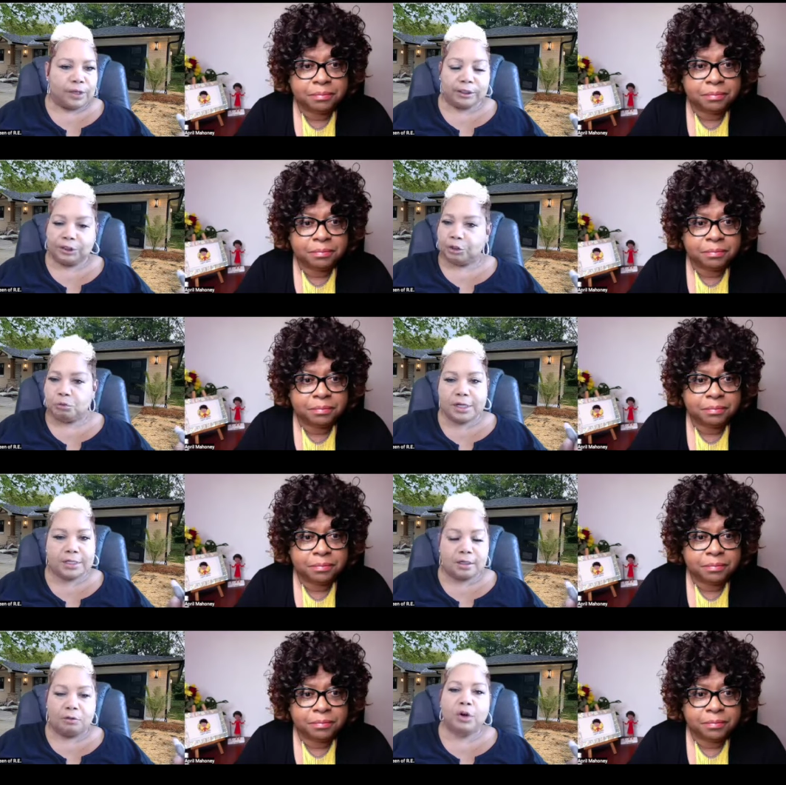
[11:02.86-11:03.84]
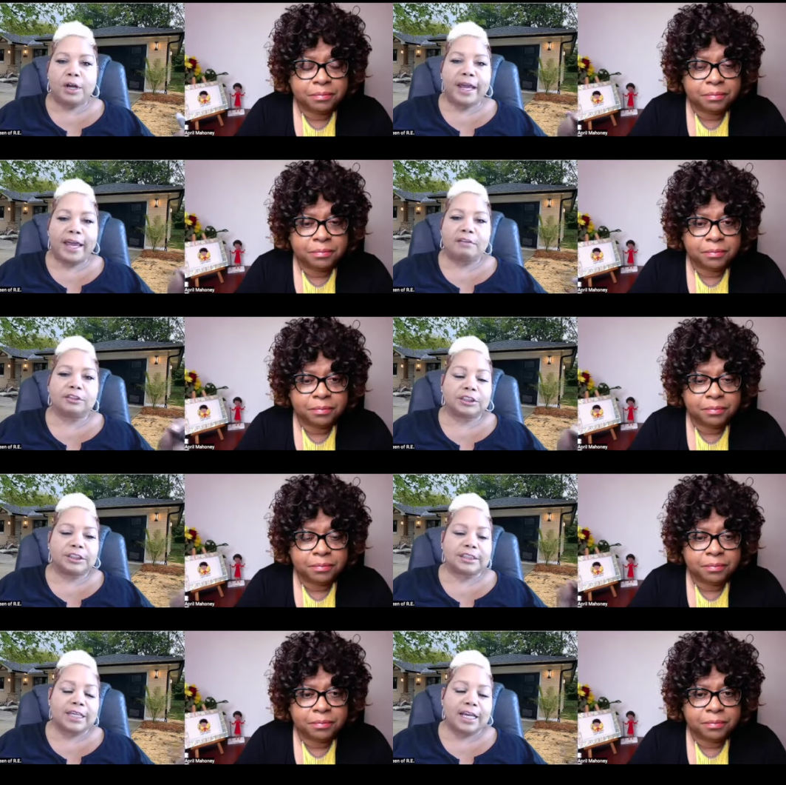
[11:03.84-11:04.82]
Speaker 1: sure wasn't. And whatever she
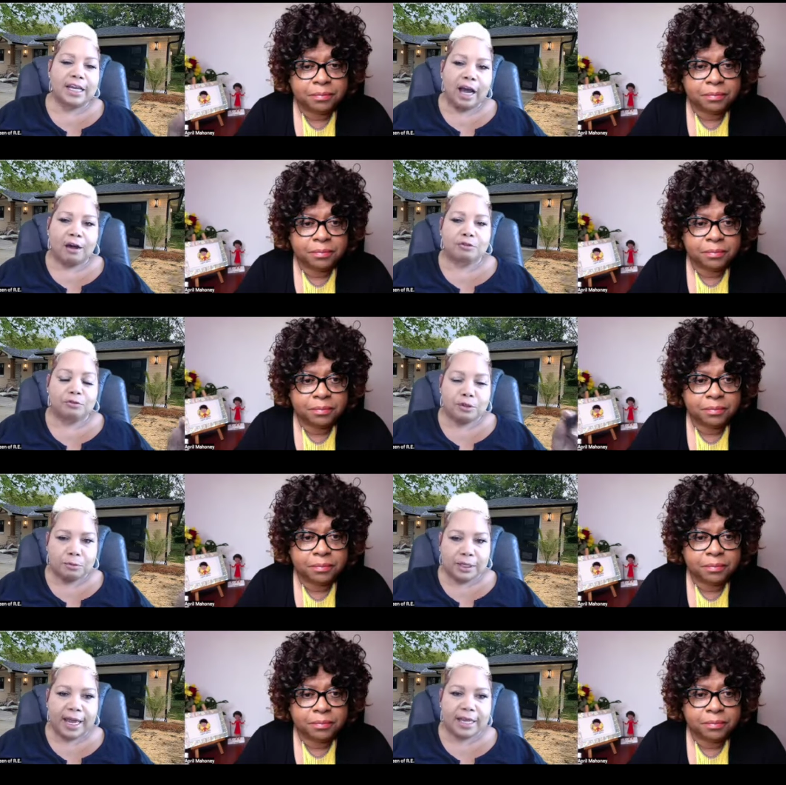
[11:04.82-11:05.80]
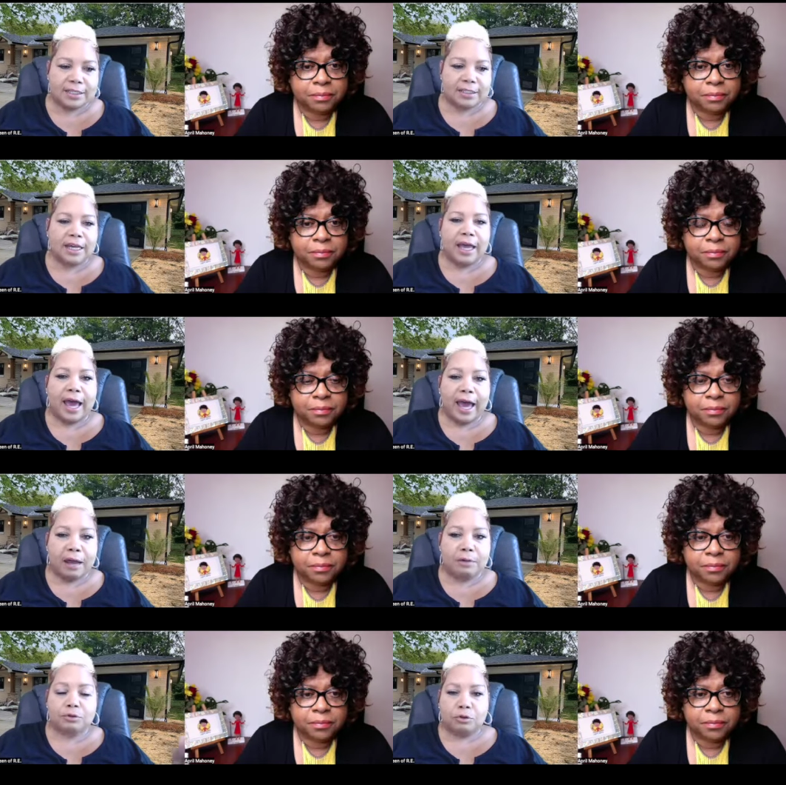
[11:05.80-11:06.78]
said it cost for them classes,
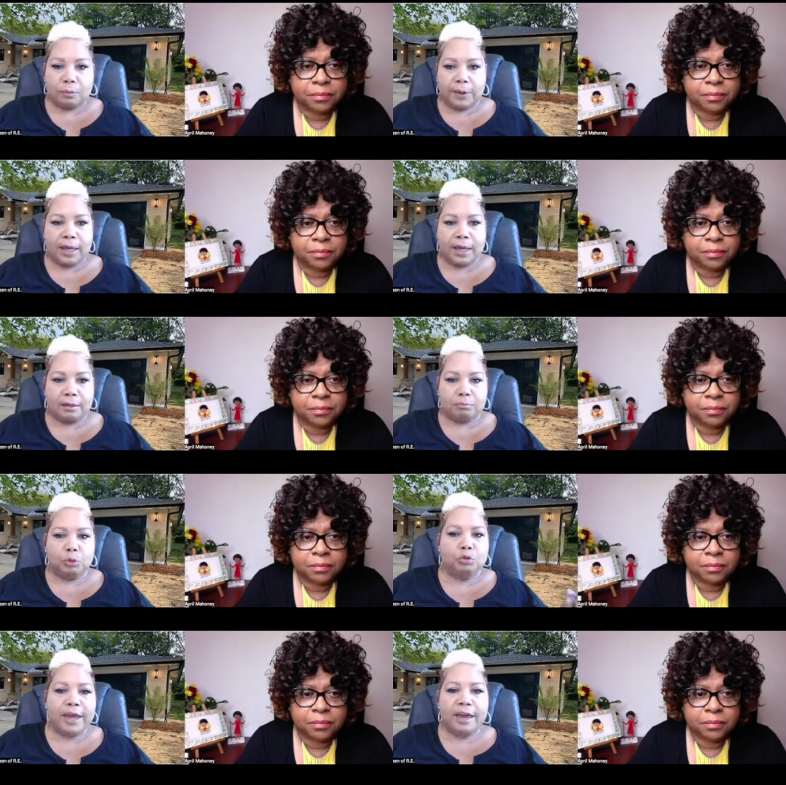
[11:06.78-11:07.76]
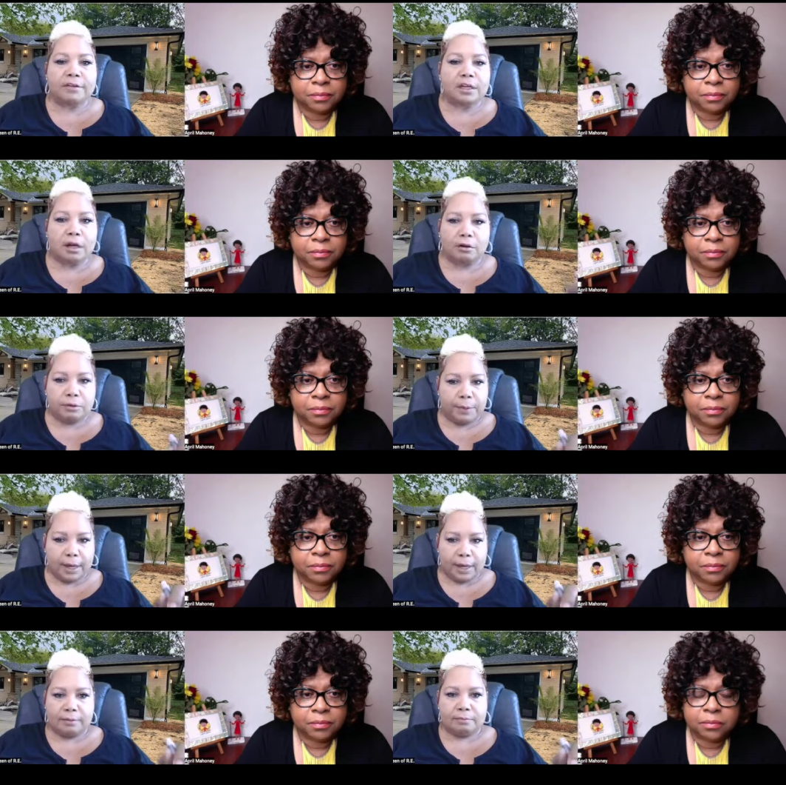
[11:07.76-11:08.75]
I was going to pay it. Move heaven and earth to
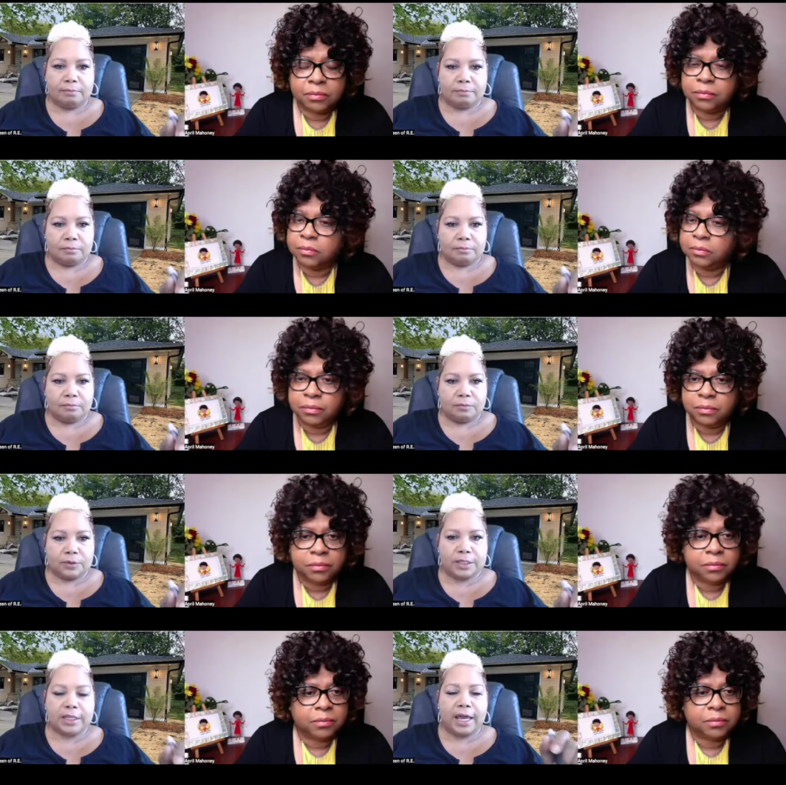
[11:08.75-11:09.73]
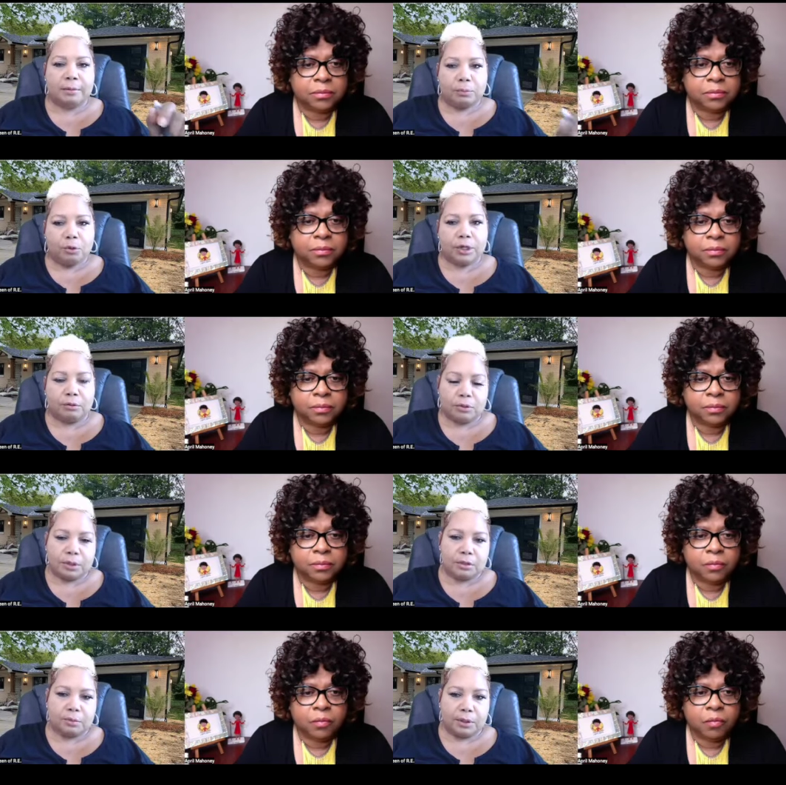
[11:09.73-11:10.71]
pay it.
Speaker 2: Mm-hmm.
Speaker 1: That's how important
Speaker 2: it
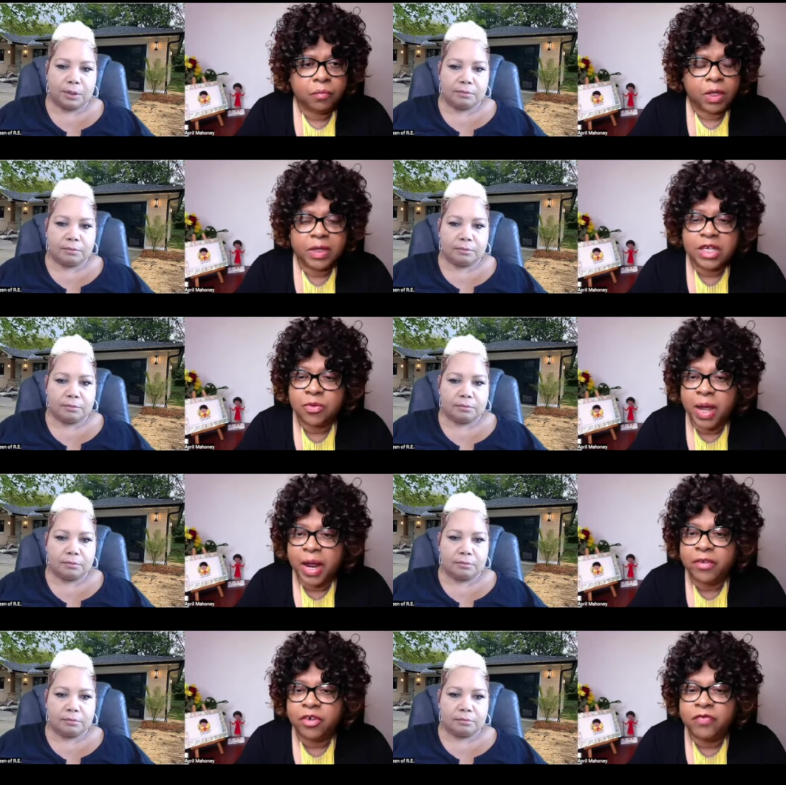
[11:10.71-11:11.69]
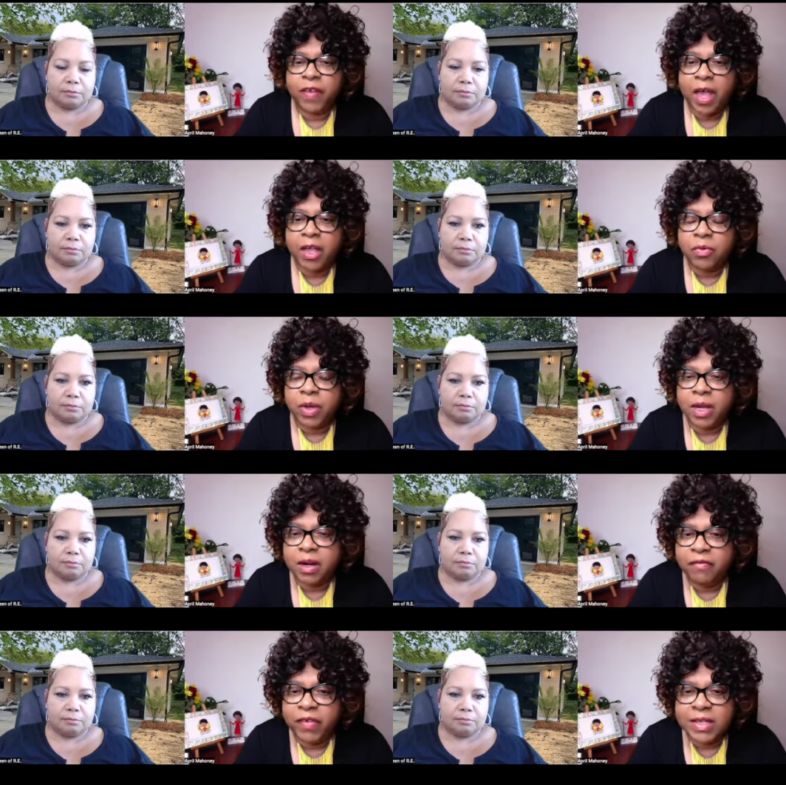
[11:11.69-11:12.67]
was to me. That's right. And there's value
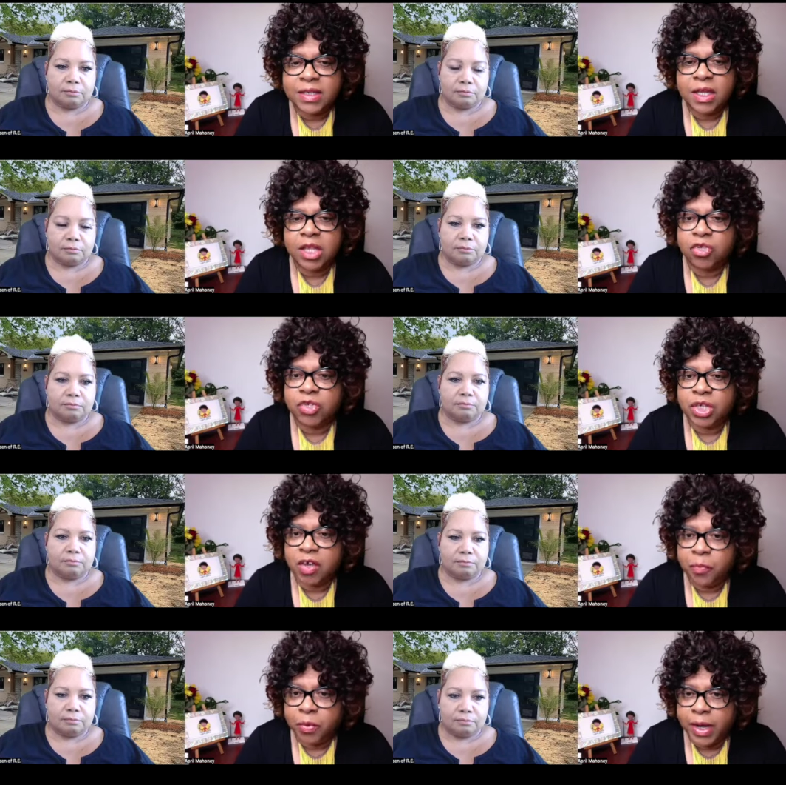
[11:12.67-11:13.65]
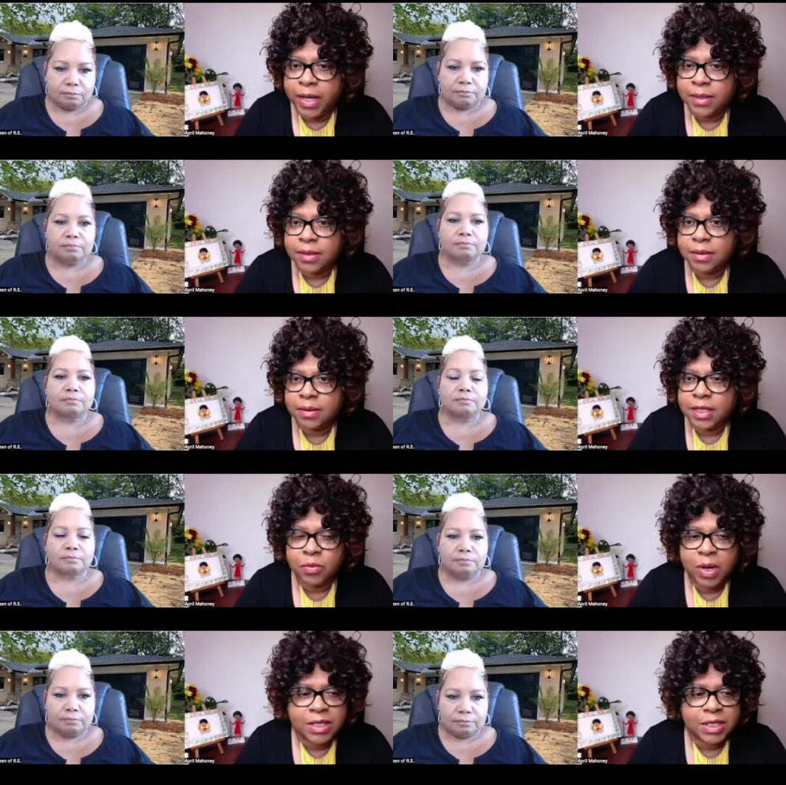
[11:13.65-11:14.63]
in investing in yourself, brains.
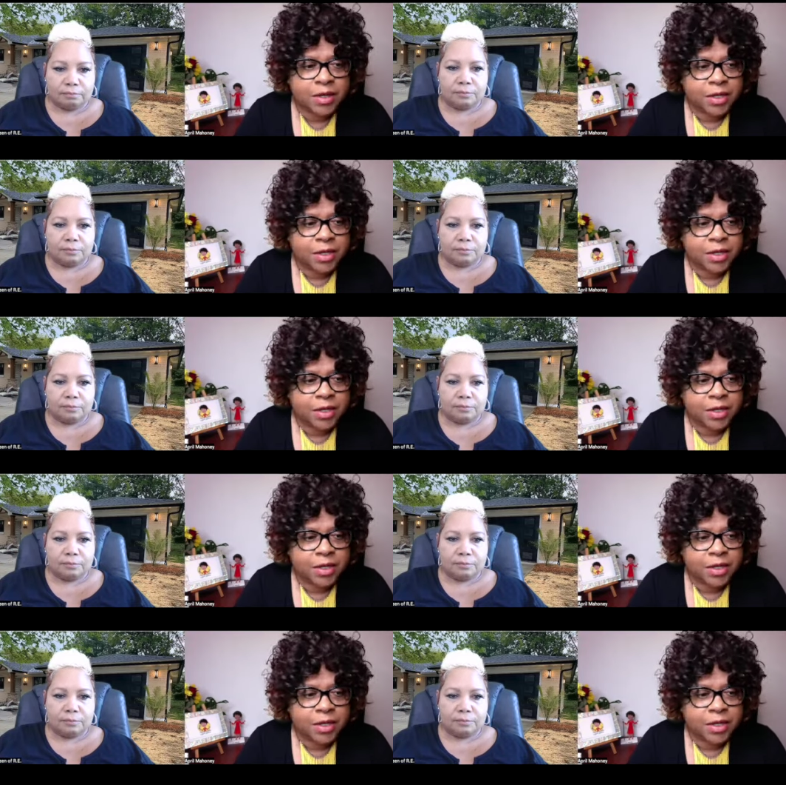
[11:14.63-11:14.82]
That's what I tell